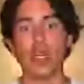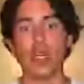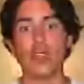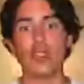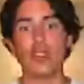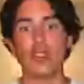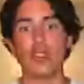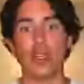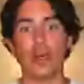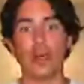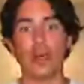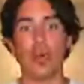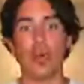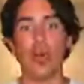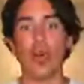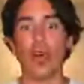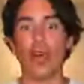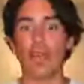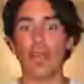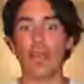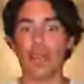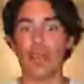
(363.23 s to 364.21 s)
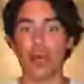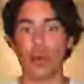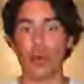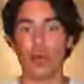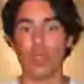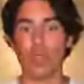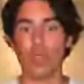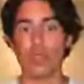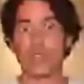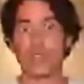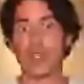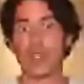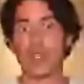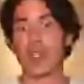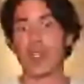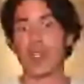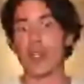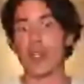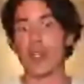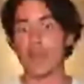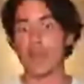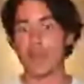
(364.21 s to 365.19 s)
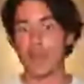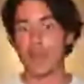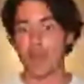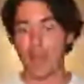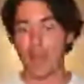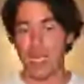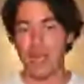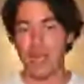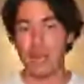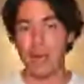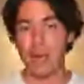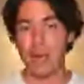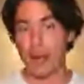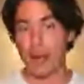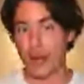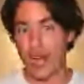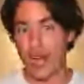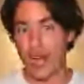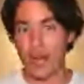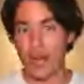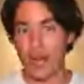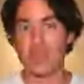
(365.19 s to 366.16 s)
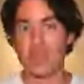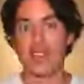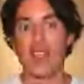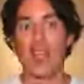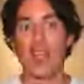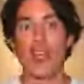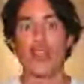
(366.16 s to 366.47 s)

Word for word: So of course, maybe, perhaps,